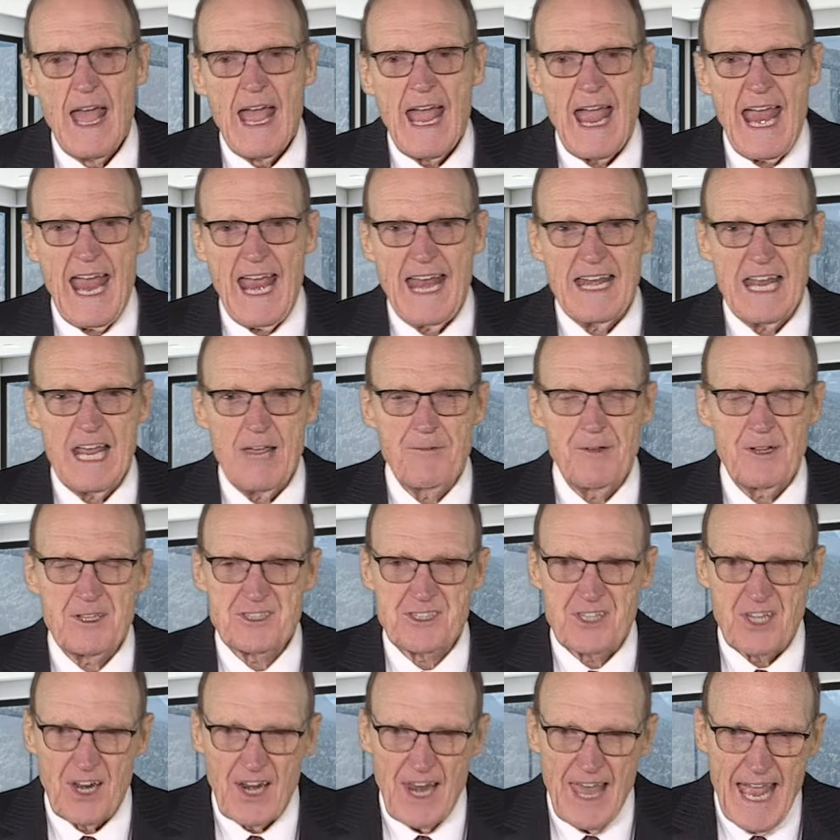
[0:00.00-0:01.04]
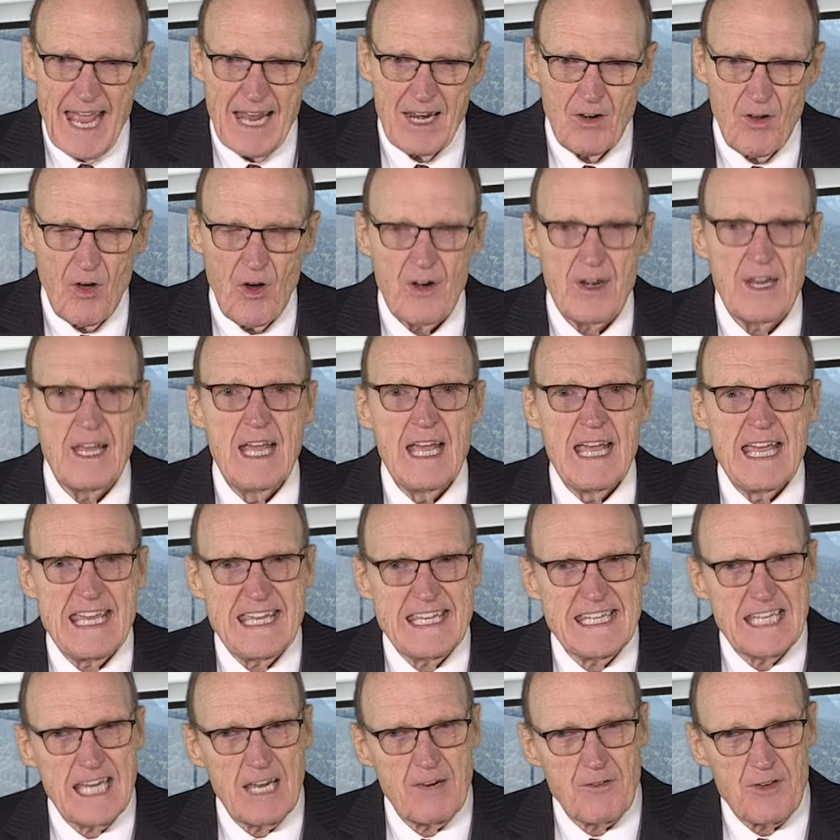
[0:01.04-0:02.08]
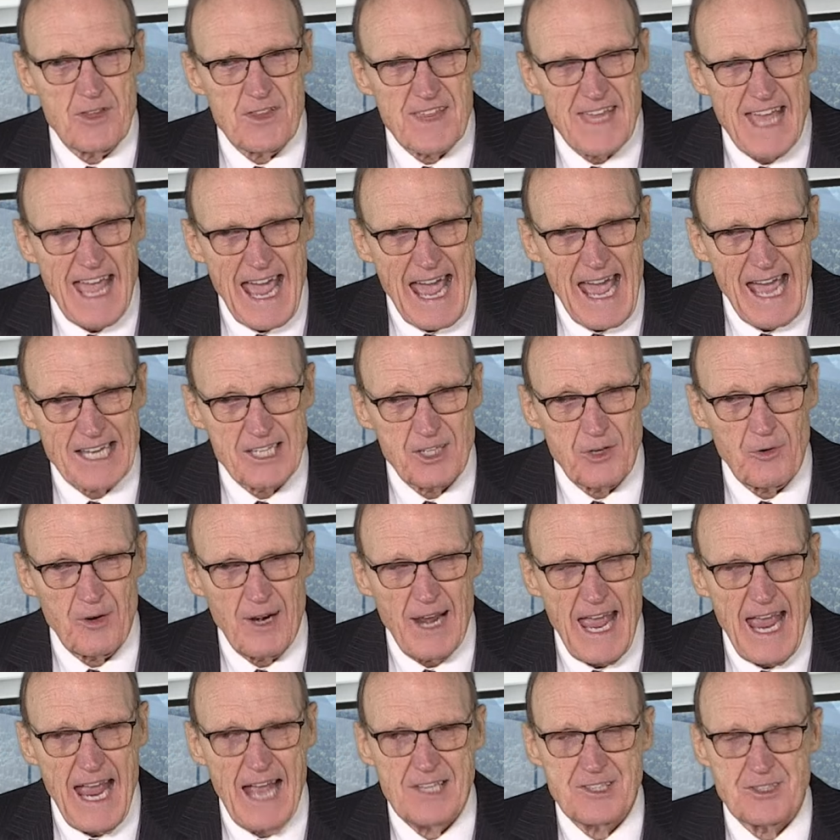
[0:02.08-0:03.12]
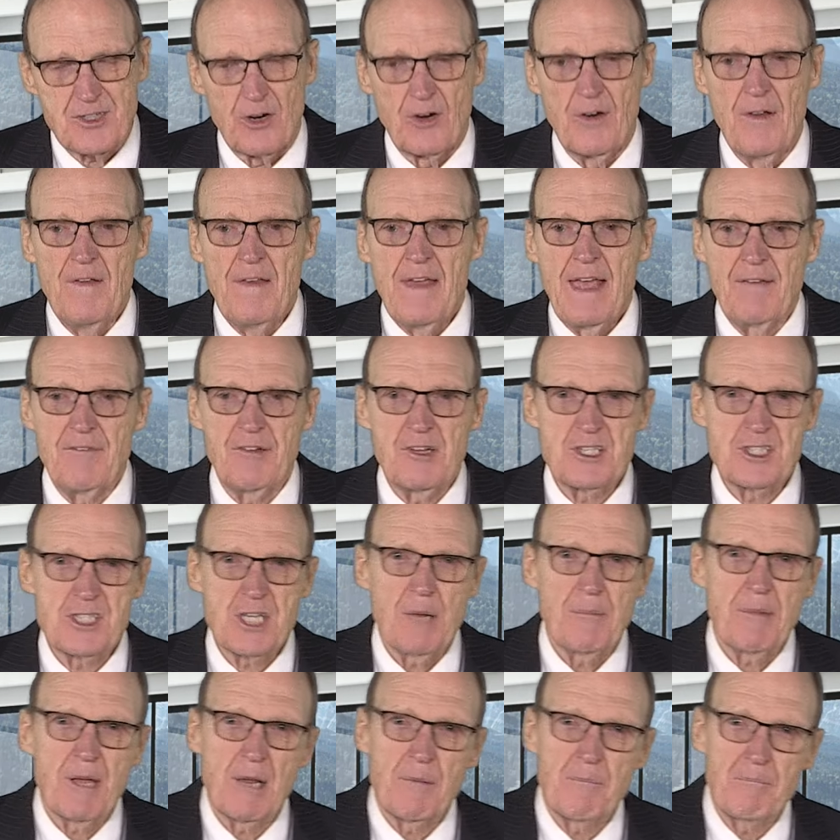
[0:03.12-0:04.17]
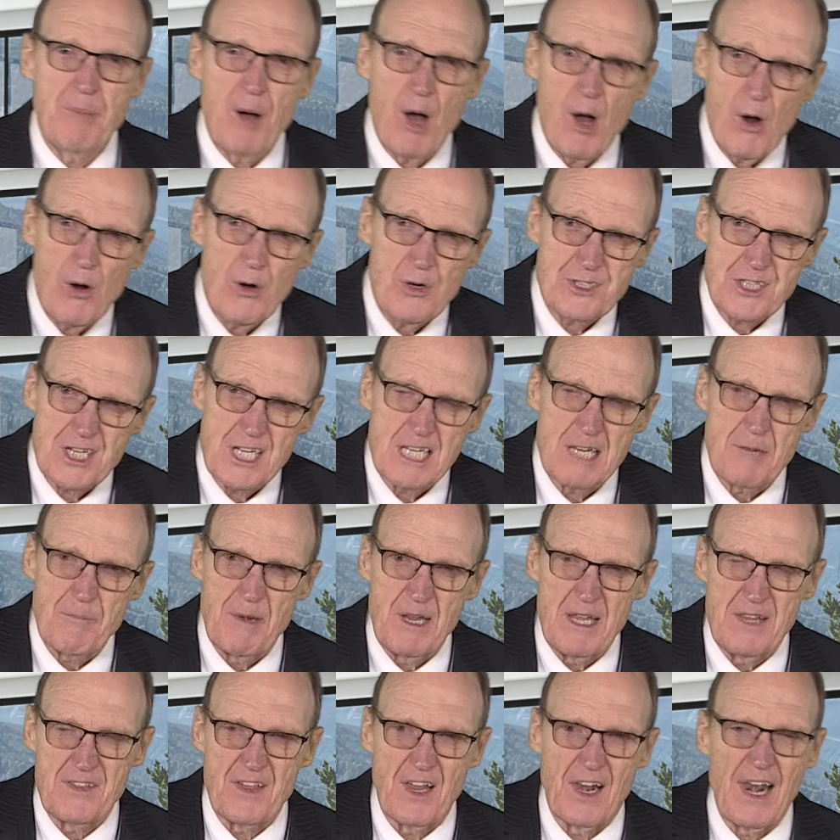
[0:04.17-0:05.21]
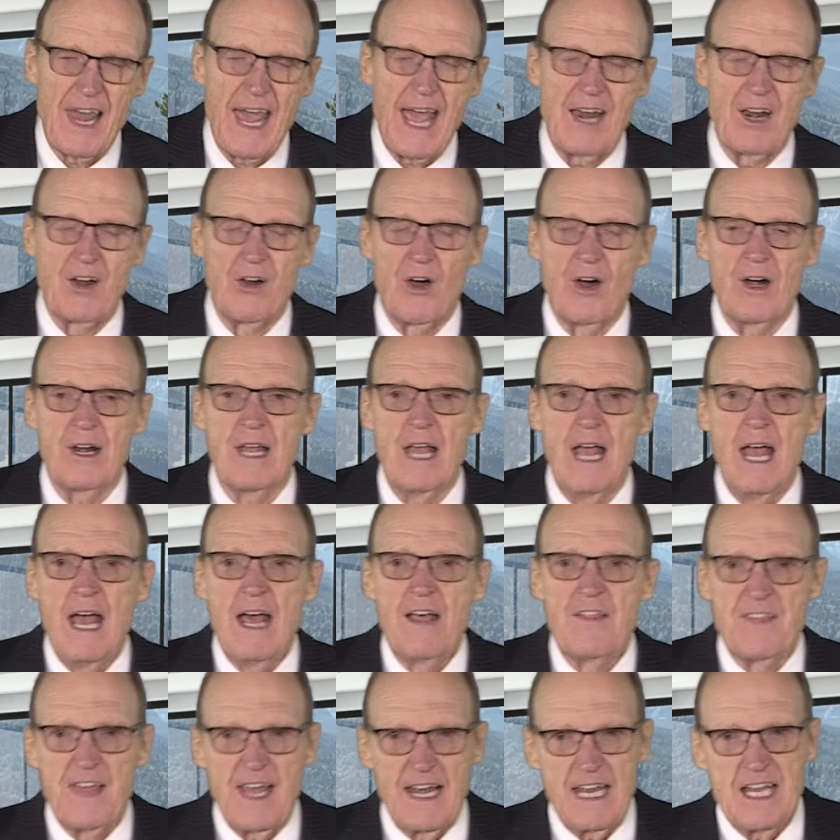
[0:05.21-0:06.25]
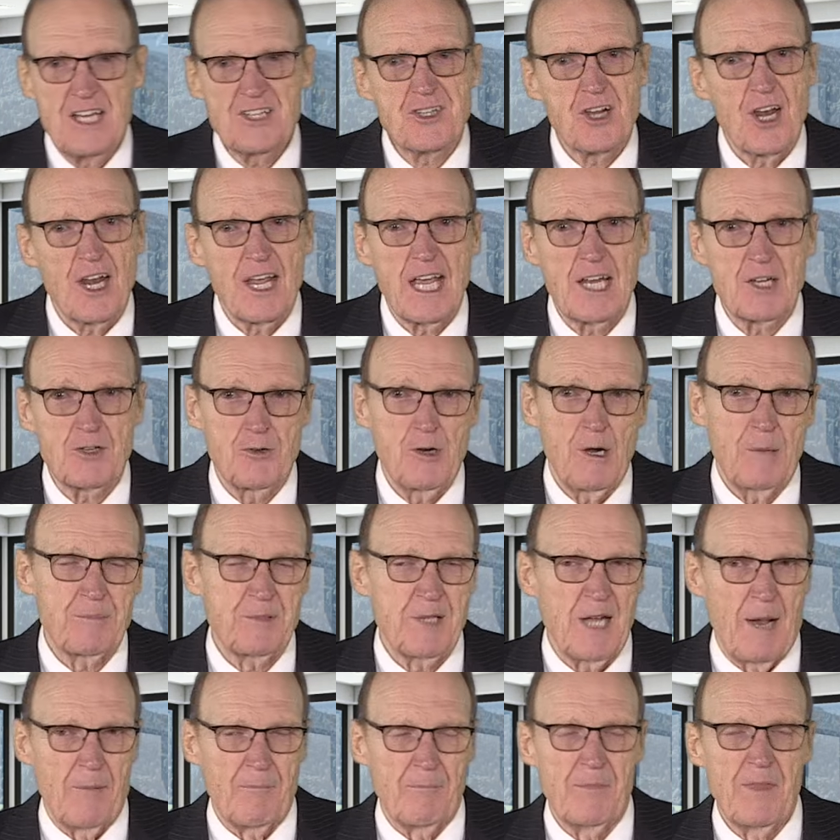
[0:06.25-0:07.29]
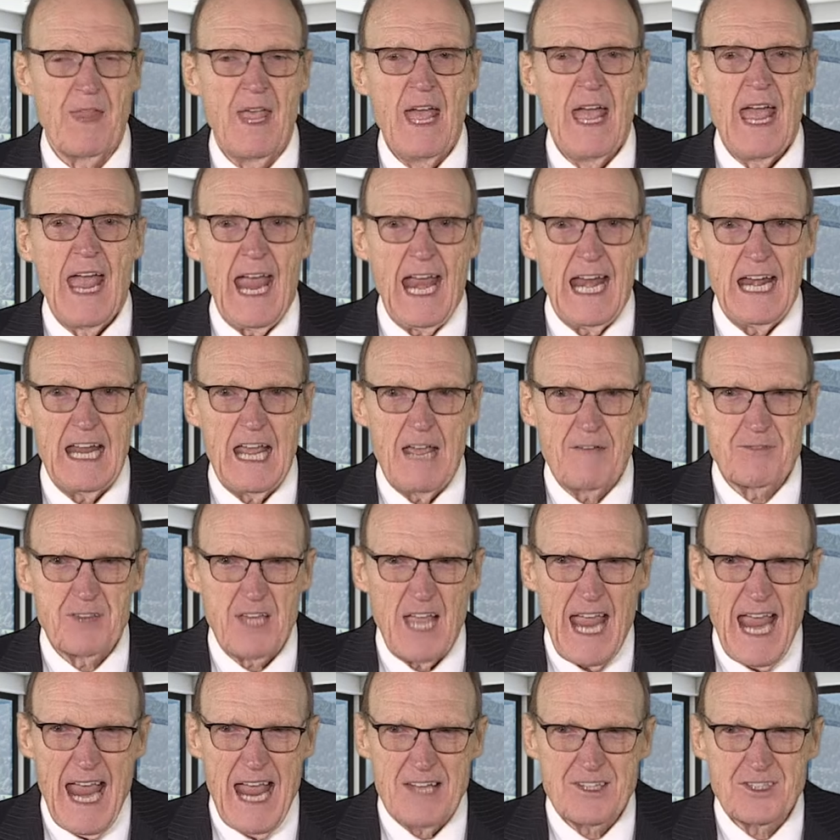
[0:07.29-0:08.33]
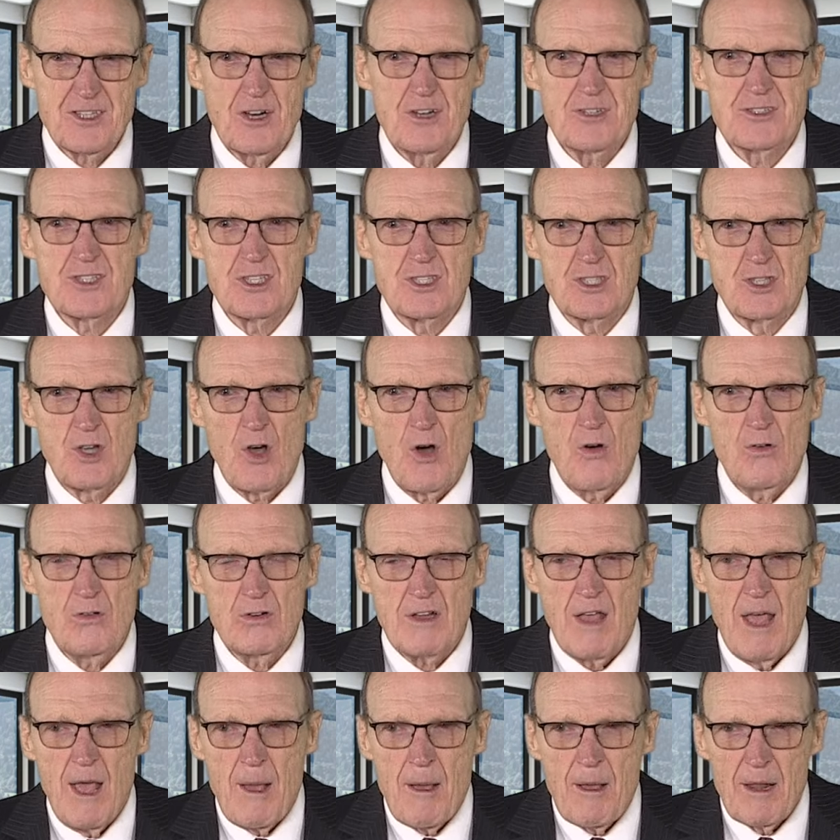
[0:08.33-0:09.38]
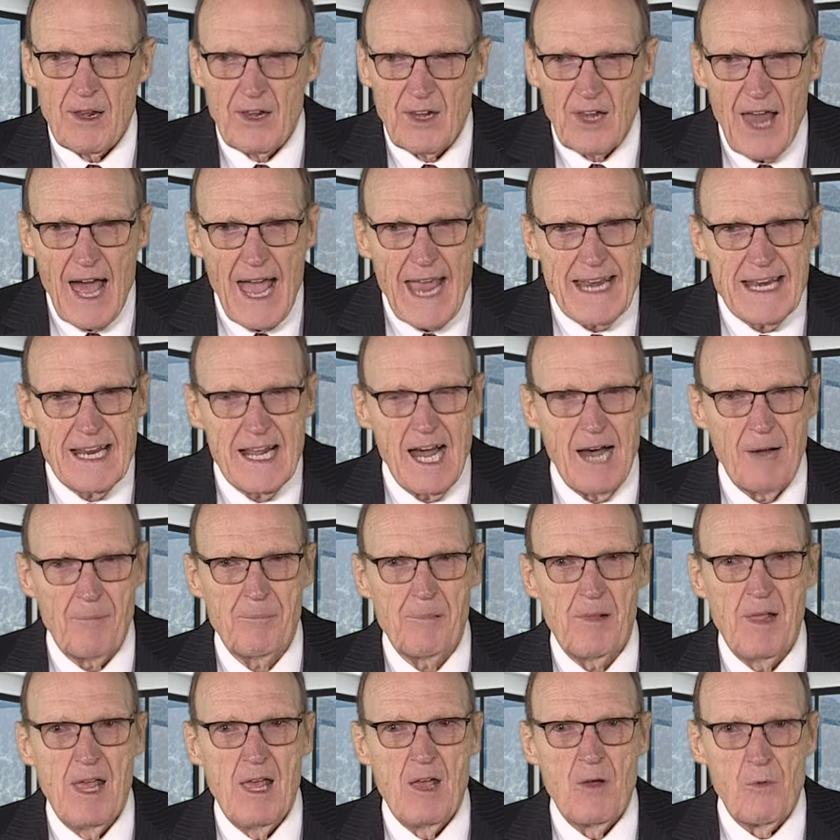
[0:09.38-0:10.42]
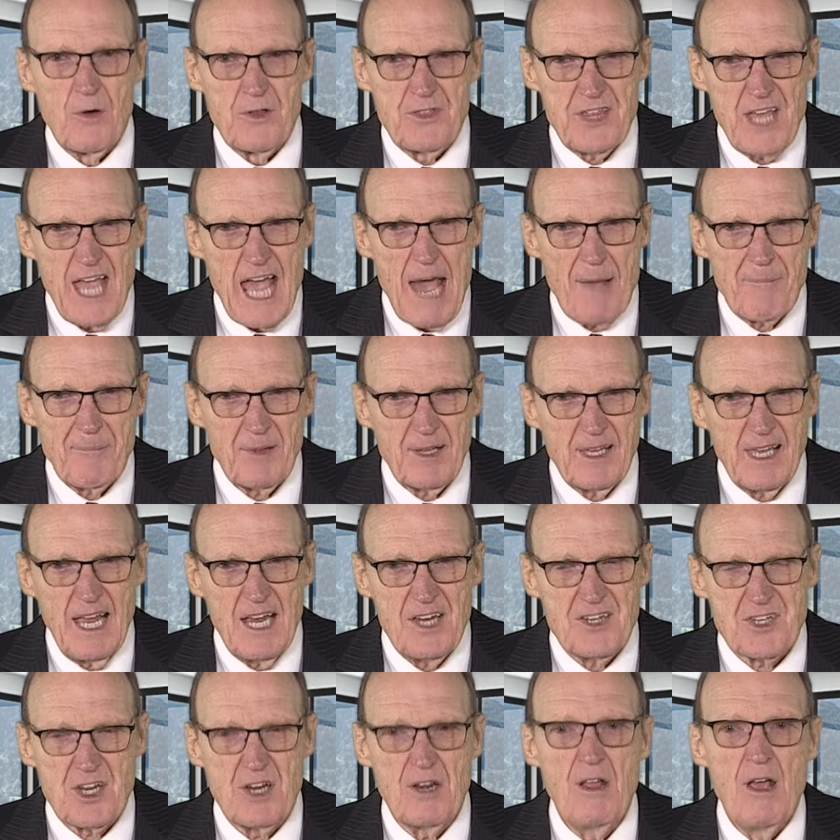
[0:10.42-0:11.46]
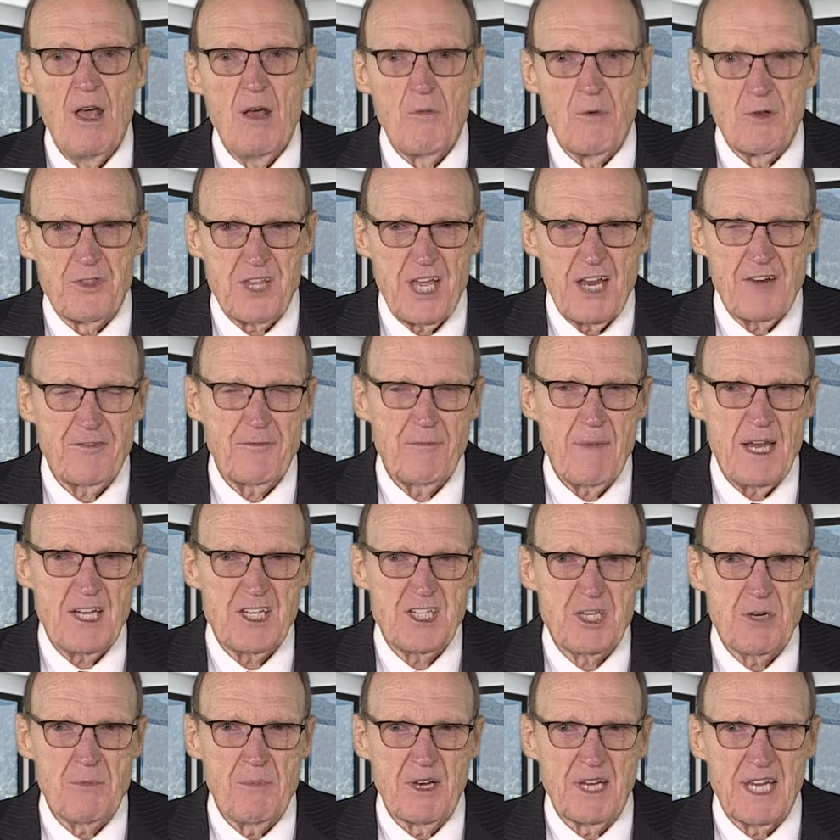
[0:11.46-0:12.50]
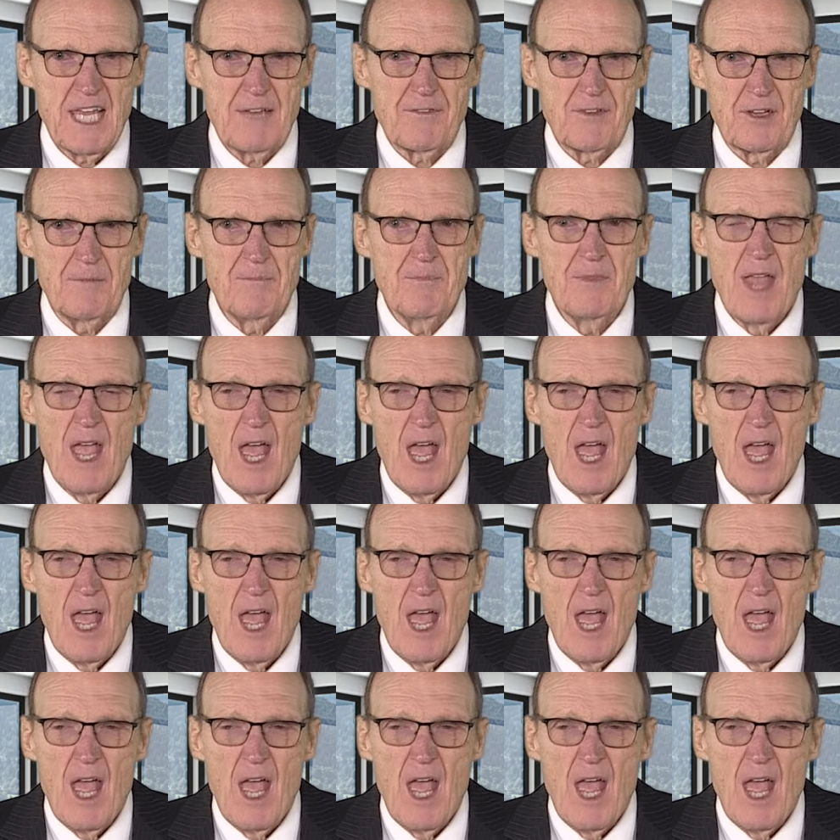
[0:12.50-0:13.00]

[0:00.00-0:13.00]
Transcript: And if it's the landlord, he can give you the accurate answer. If it's something posing to be the landlord, then he's going to get tripped up. And if the answers don't line up with the application, with the information you've been given,